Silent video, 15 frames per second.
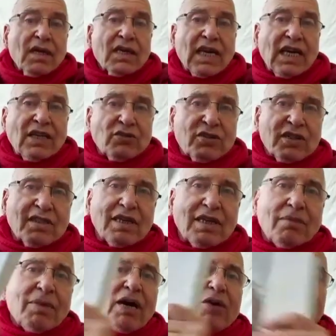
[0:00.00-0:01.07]
Can you see it
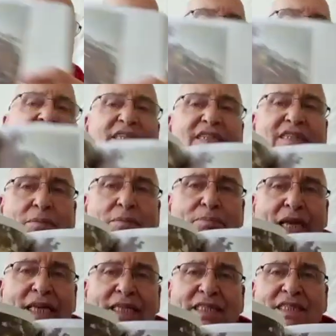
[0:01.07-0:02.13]
somehow? This is the
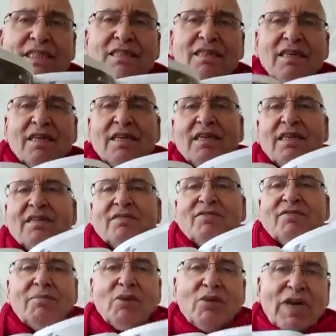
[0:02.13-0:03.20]
painting, family
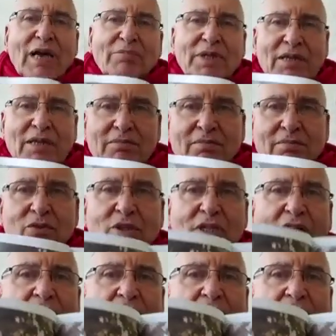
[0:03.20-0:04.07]
of Abraham, without the